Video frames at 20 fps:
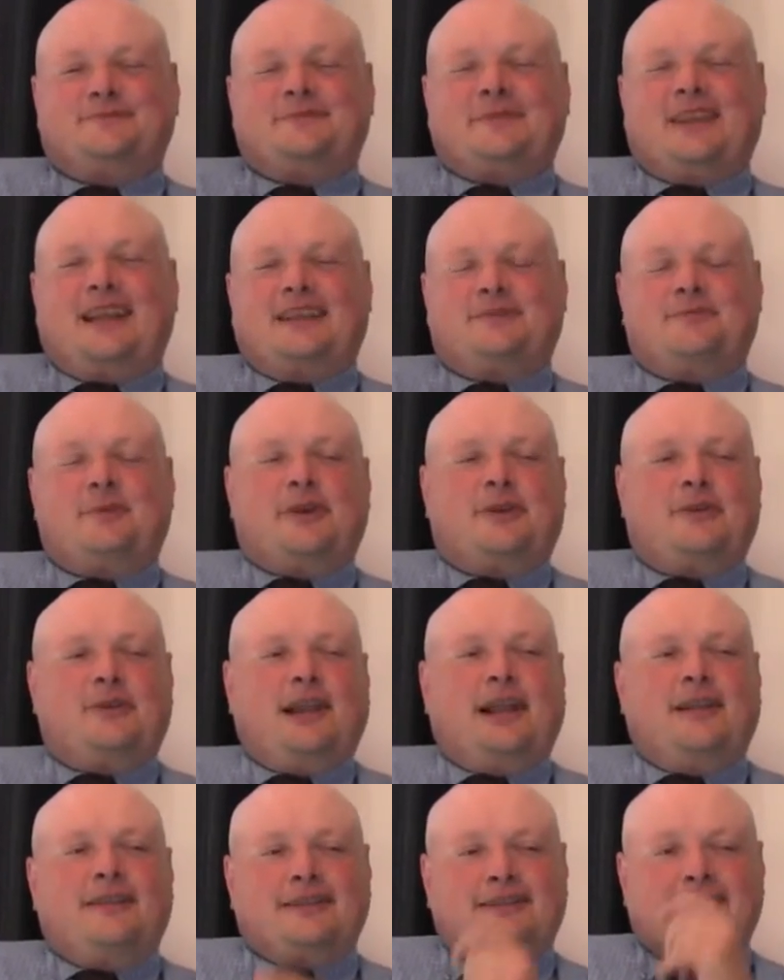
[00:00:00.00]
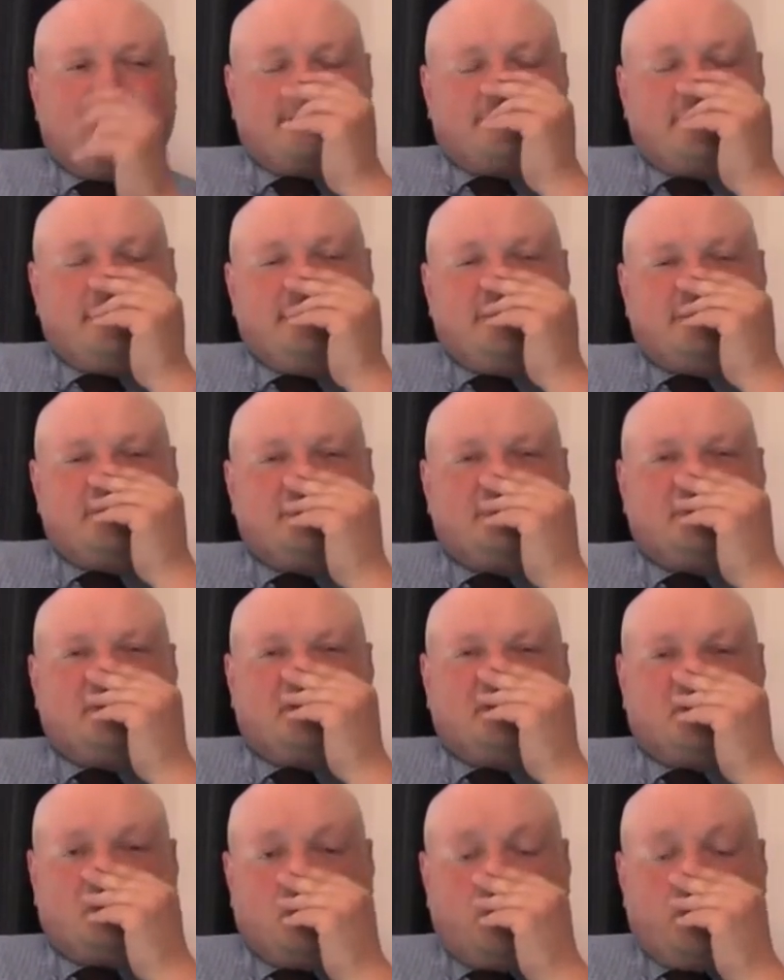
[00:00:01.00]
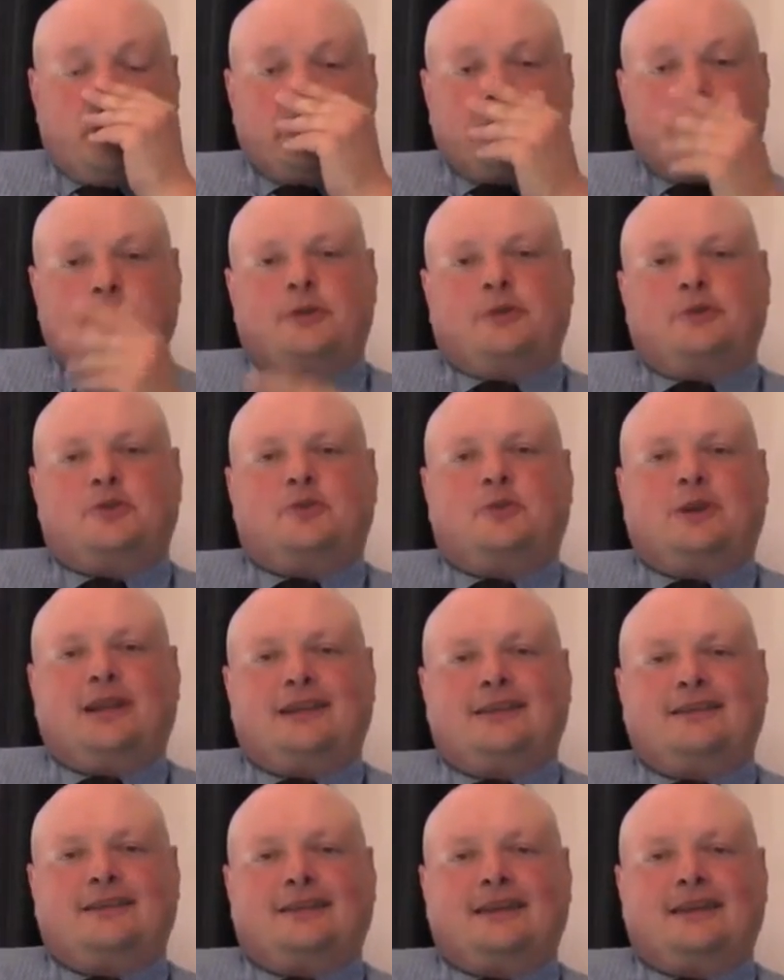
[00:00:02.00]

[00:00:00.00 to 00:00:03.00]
As Michael Elder says, religions destroy spirituality.